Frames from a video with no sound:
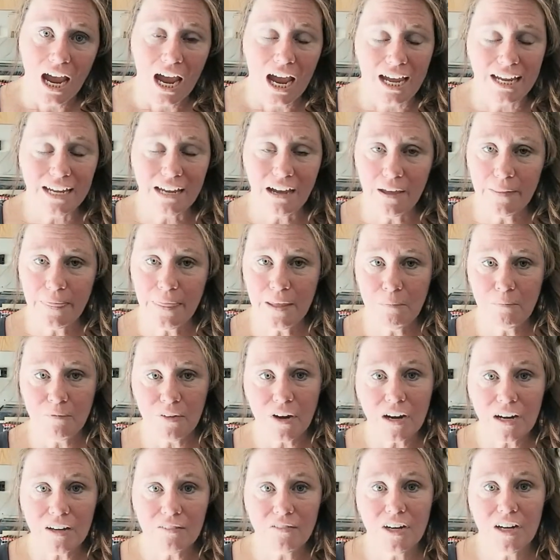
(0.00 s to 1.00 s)
I got them
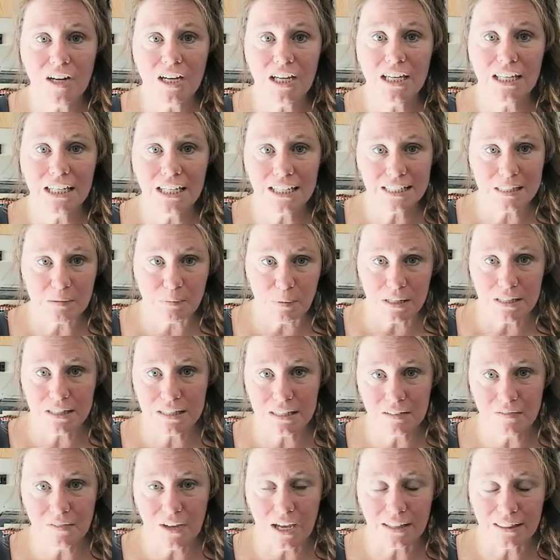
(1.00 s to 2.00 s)
very, very
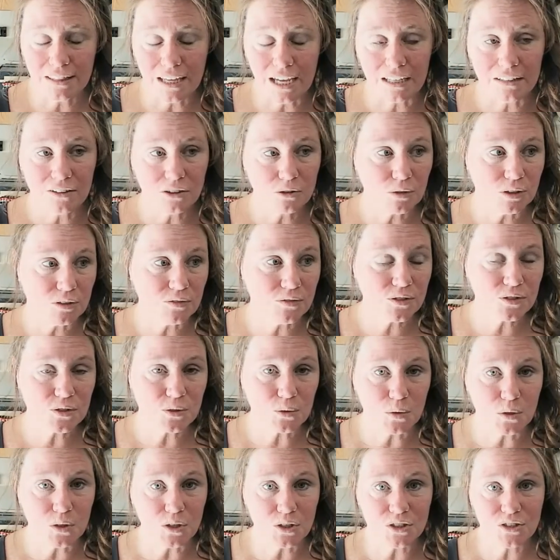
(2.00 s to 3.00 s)
inexpensive at that thrift
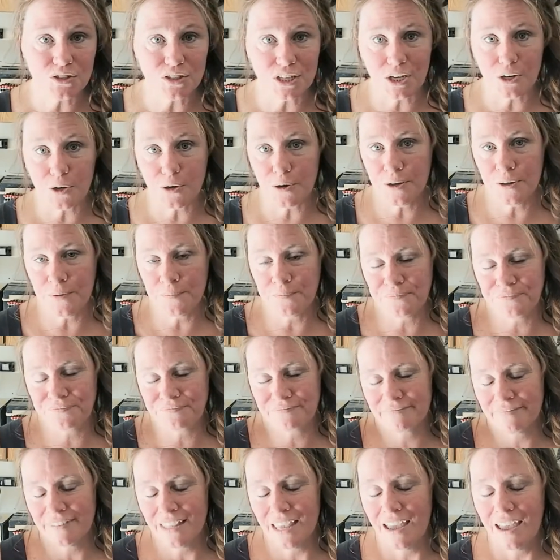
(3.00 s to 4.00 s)
store. So
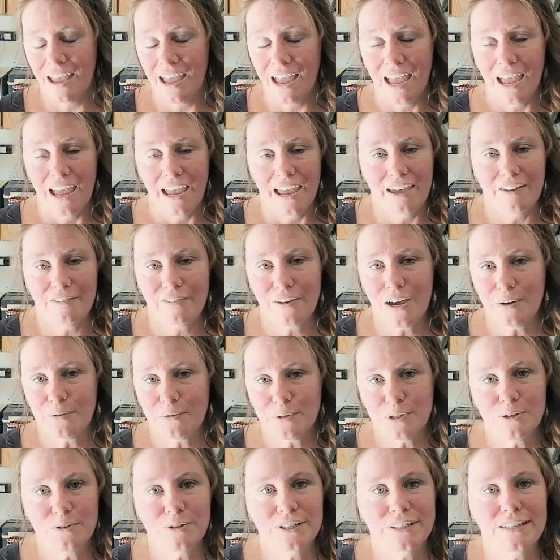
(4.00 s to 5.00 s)
if I
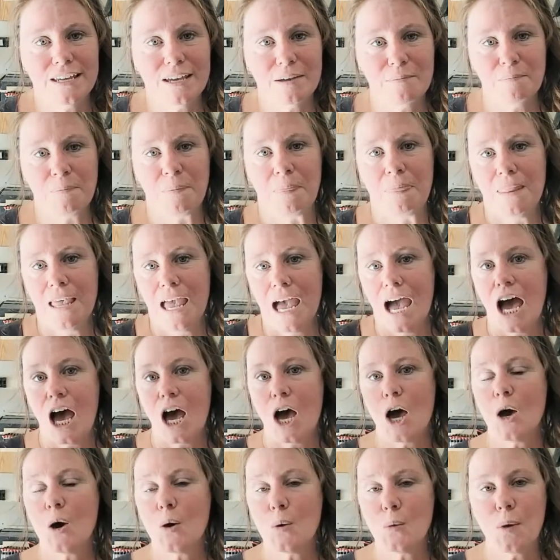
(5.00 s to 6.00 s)
ruined them,
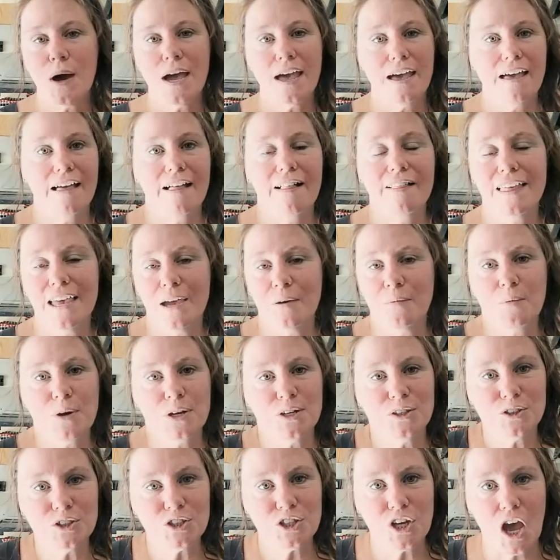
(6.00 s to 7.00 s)
oh well, and
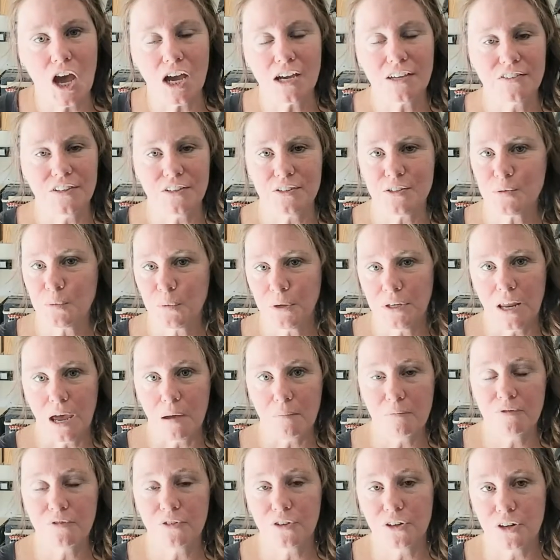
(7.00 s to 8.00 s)
we'll chalk this one
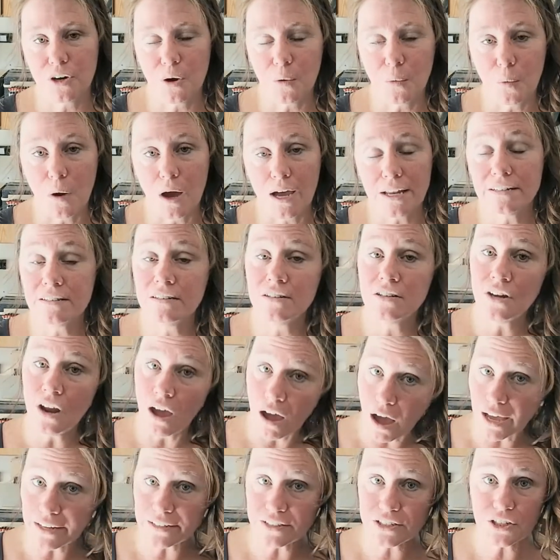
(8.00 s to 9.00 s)
up for a what
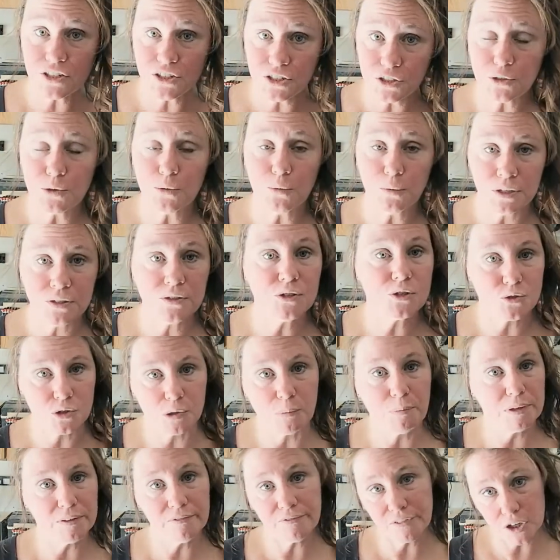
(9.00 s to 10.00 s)
not to do when
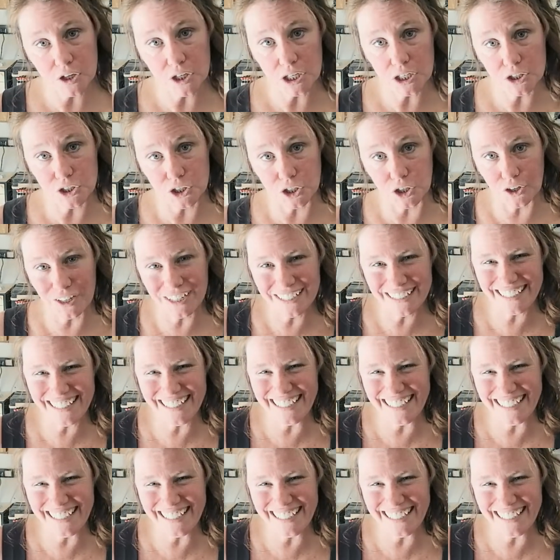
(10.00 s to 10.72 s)
stripping furniture.